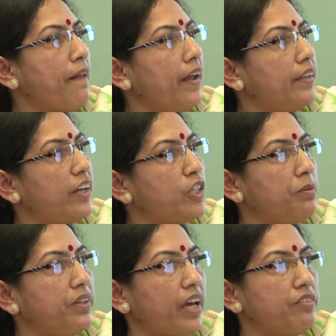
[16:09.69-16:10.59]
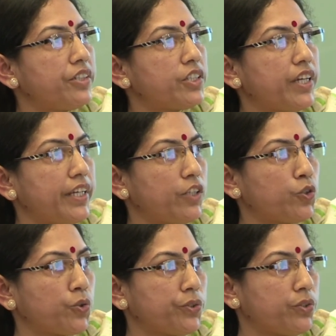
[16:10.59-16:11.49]
and there has been diverse data
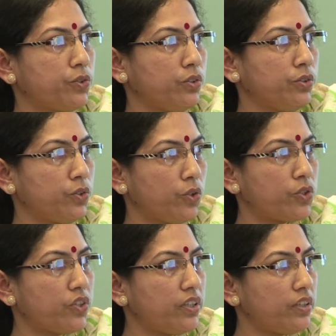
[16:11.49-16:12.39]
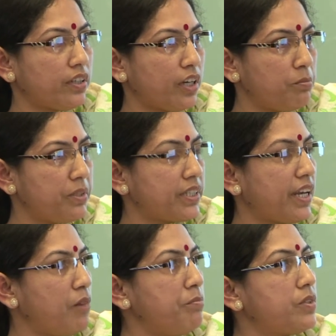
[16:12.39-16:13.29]
source on urban
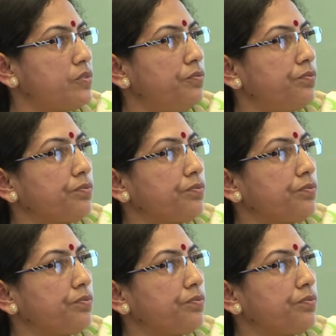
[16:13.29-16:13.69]
slums.